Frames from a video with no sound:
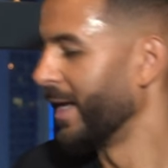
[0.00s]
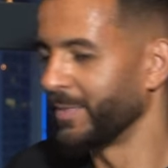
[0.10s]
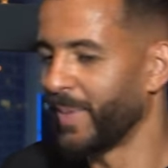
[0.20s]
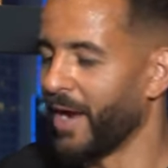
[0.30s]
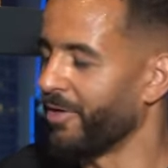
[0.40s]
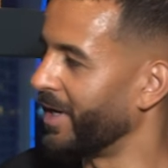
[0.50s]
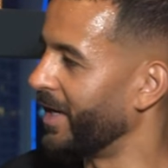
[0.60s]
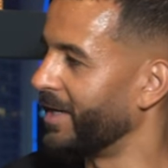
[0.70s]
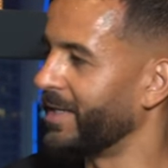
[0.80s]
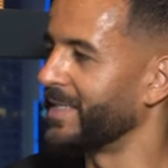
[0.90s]
It's
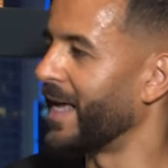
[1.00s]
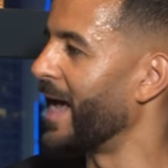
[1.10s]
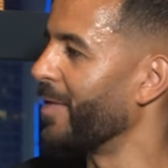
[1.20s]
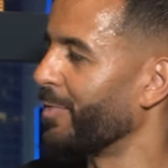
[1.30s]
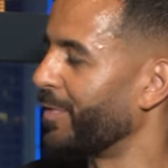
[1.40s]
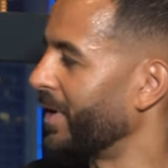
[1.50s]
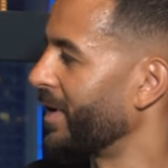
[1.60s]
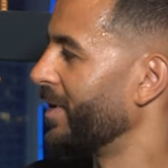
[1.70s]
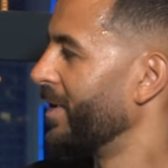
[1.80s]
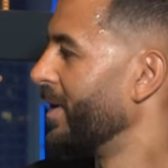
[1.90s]
parenting. It's everything
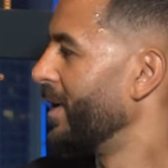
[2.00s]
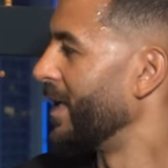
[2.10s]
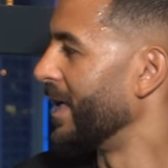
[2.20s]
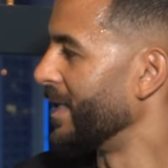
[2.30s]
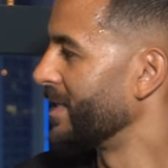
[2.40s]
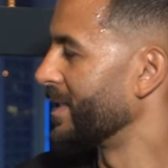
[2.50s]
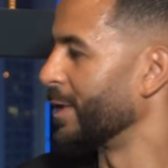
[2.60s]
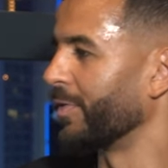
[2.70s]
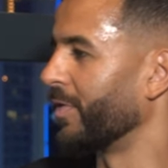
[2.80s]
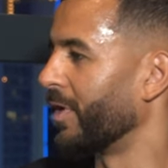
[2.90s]
is
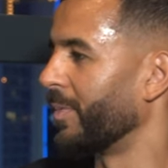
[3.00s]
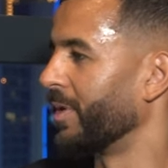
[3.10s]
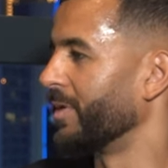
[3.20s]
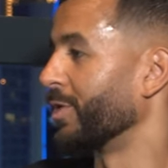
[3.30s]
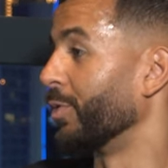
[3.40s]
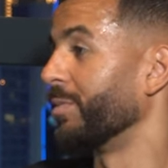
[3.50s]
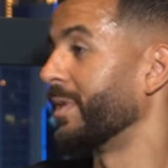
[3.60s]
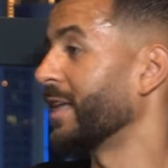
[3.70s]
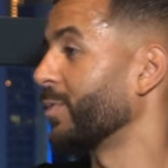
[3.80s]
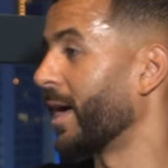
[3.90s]
self-development. So
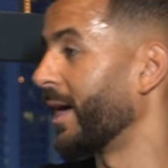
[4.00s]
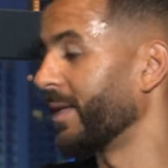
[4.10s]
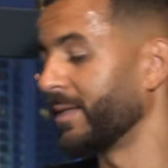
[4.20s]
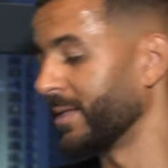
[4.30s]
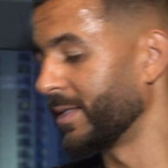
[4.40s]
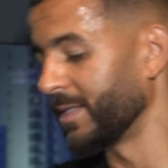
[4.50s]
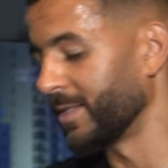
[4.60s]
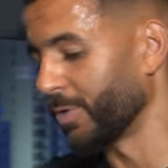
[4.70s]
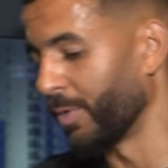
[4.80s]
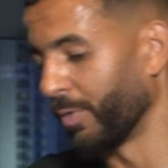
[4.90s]
that's why it's
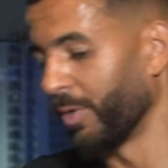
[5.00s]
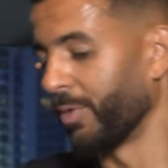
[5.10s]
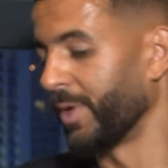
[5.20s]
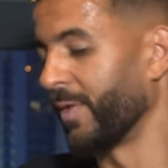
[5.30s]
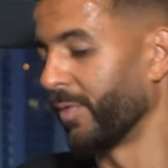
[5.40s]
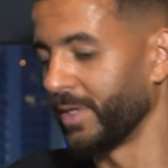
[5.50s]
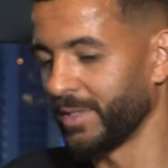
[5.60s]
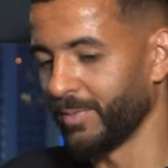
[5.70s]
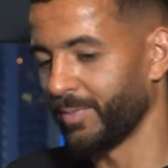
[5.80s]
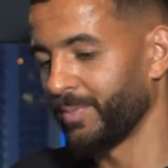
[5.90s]
so important, bro, that everyone needs
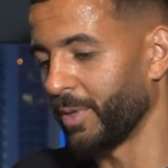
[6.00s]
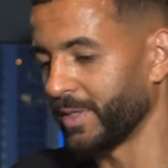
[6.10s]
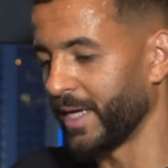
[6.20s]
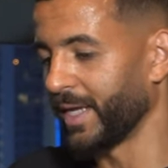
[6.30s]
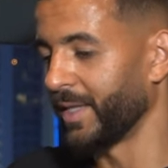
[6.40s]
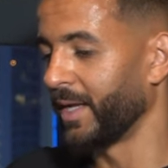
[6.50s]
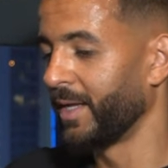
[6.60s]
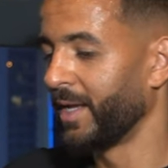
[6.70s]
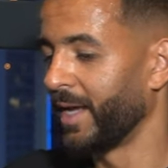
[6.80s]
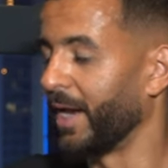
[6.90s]
to partake in that.
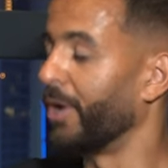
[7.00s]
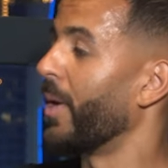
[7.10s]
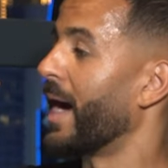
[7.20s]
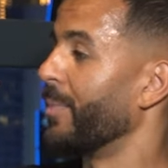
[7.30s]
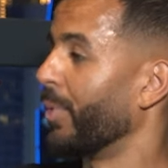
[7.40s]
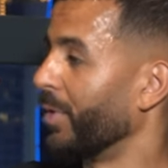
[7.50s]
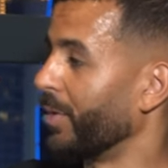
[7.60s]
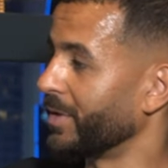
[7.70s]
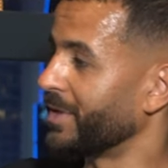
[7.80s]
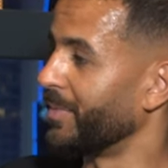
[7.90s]
And I know how
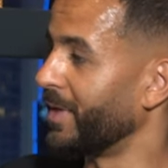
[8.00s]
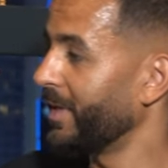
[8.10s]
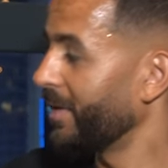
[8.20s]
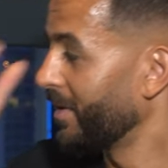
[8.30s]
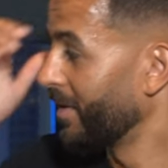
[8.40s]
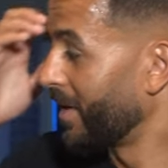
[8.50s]
important it was to me.